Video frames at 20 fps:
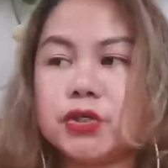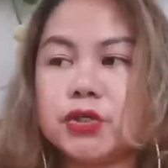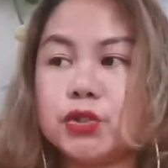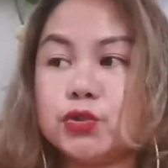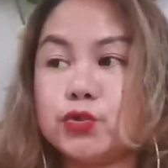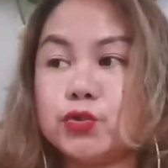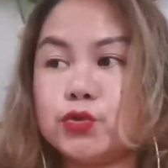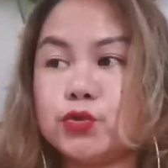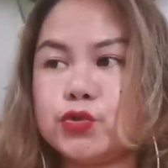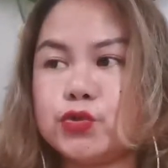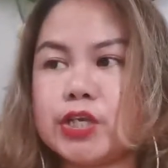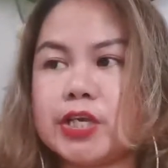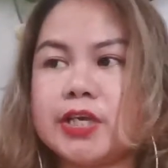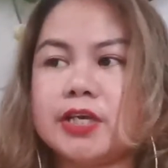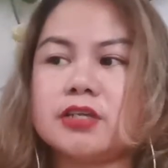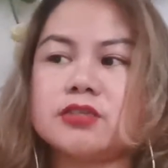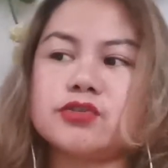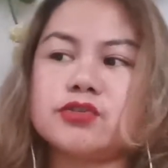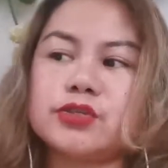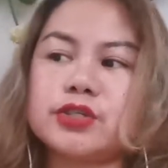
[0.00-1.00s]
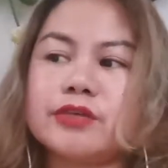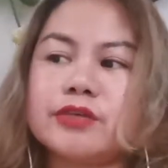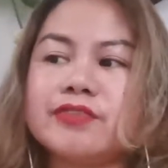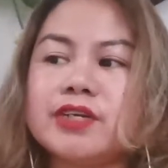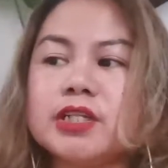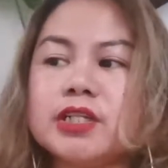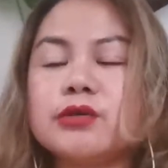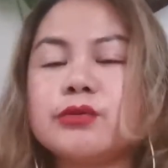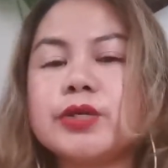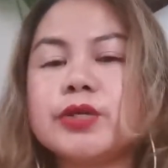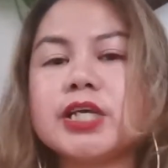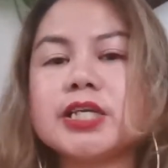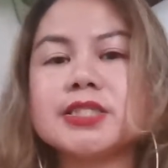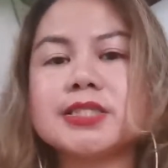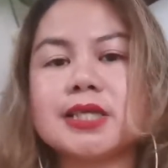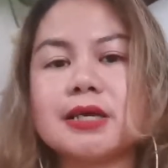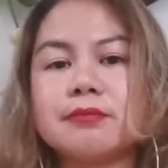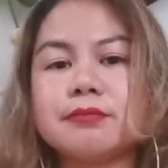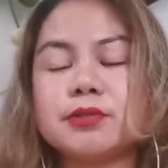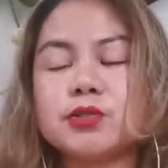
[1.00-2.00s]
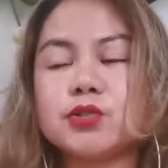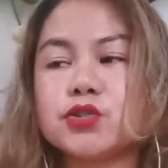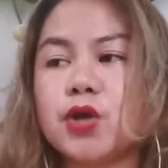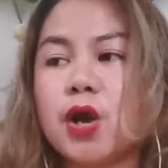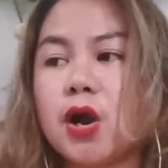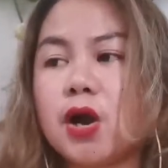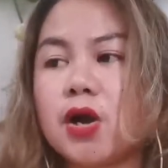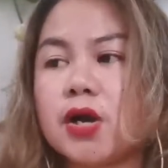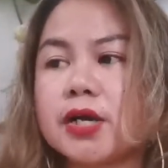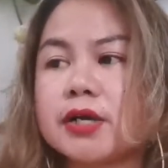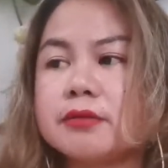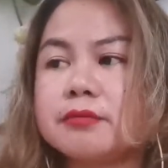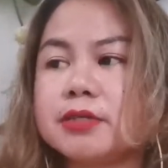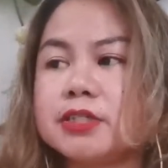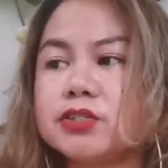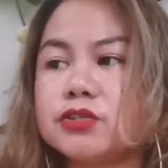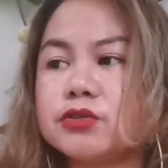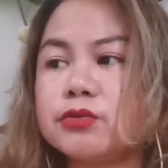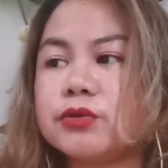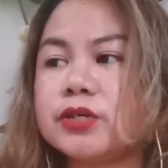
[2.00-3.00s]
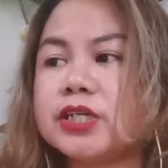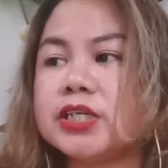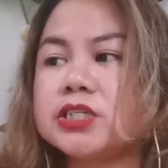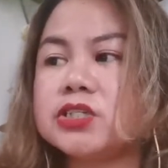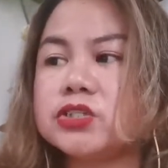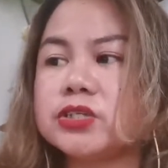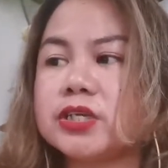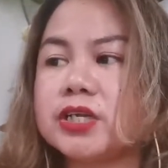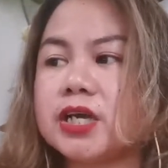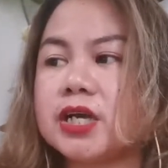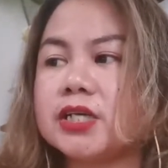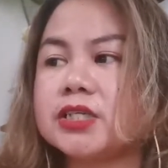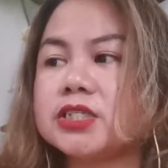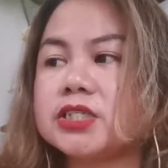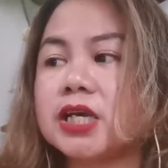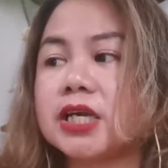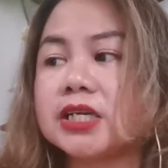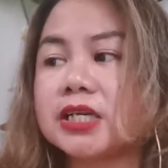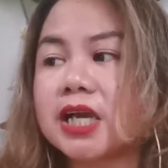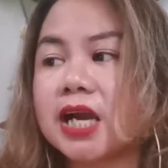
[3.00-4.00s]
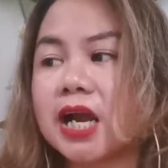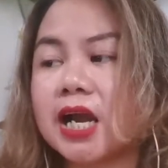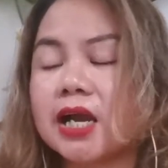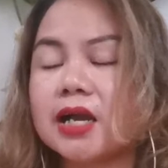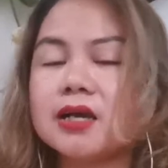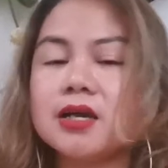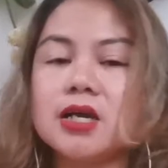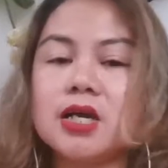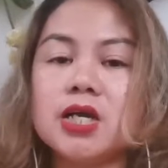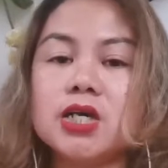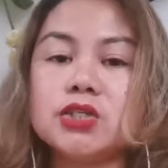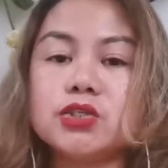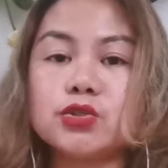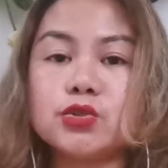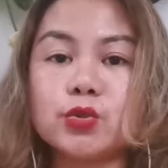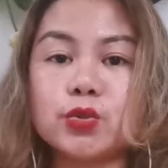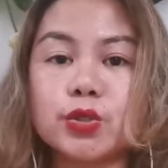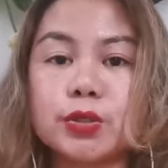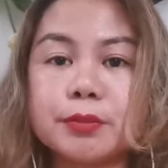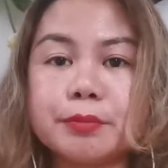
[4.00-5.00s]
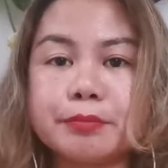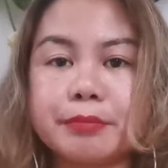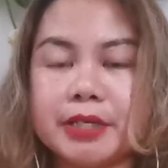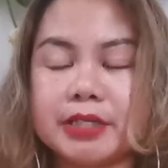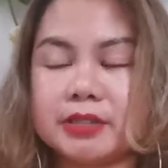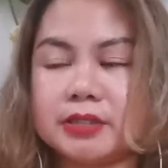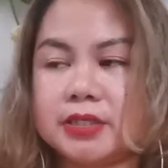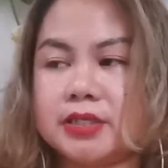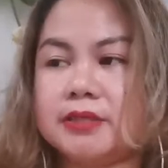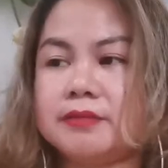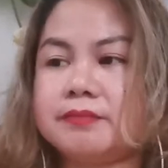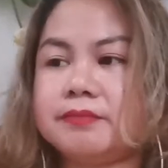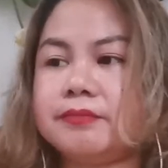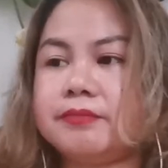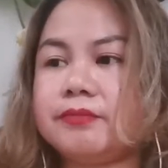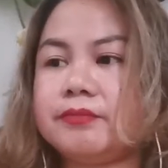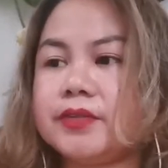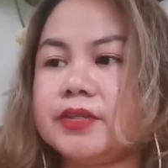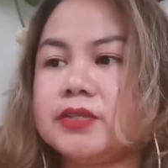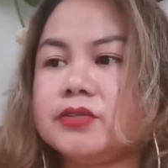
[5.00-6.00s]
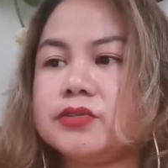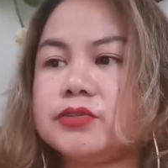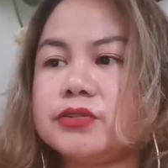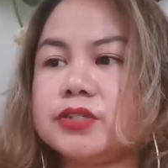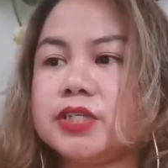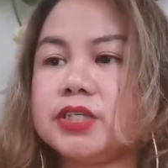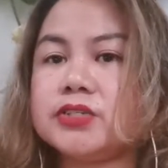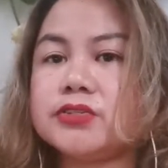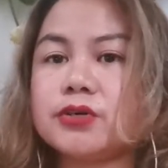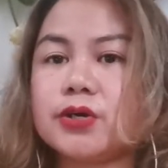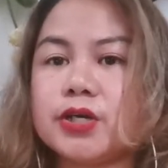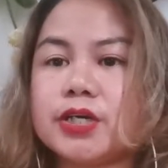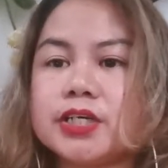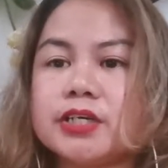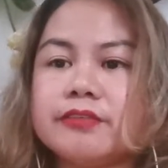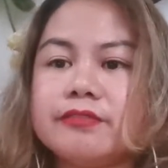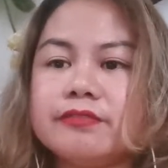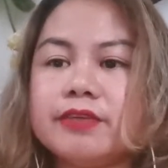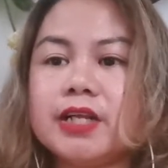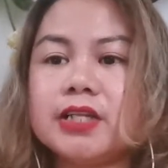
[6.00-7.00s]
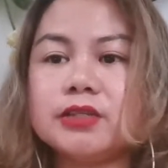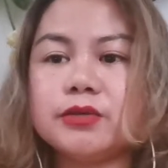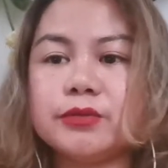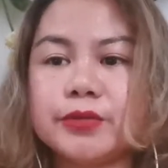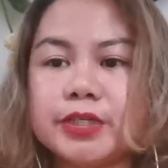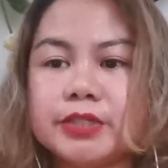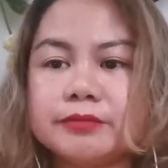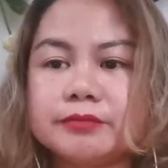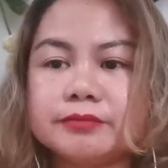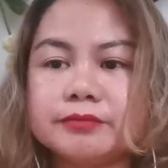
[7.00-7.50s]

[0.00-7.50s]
Susher. So the following examples are bansuri, shenai, shanka, surpeti. So these are the following.